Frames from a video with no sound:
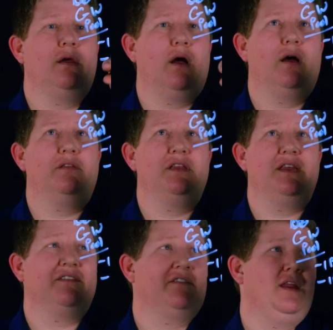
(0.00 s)
uh, the
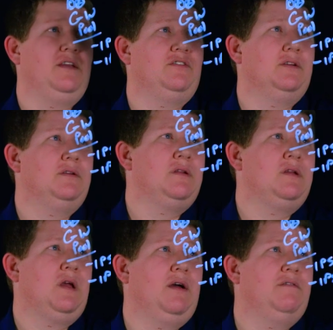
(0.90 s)
destination
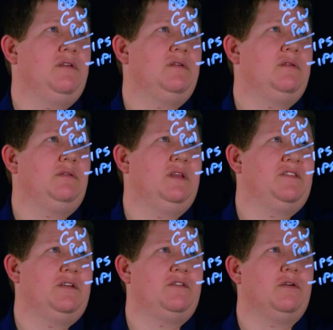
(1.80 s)
of
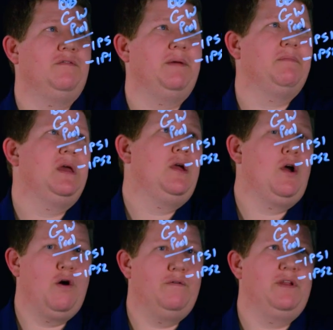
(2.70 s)
this internal V I P
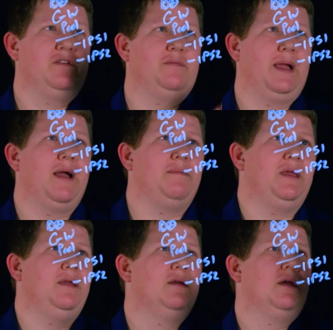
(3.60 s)
over to this big I
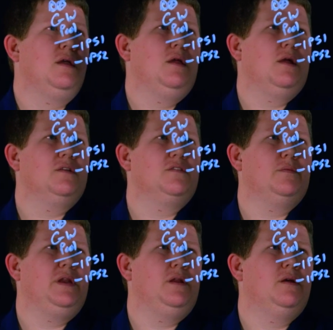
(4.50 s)
P. Uh, so
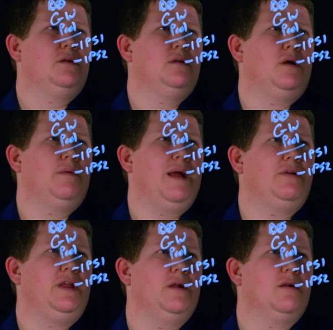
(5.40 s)
we need a
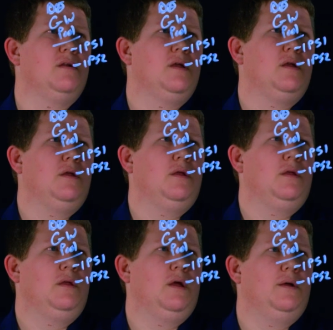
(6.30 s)
route here.
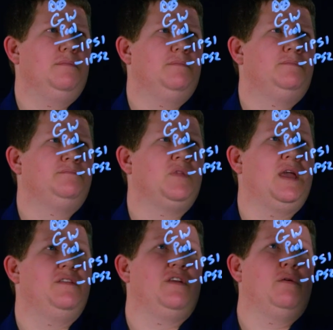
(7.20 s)
Um,
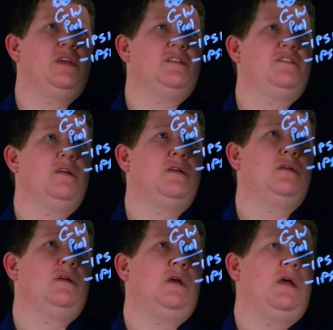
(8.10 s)
and so this,
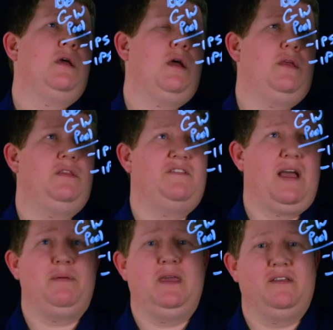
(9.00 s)
these
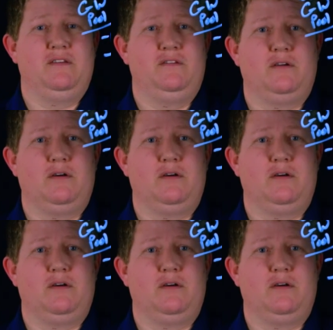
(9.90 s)
I P Ss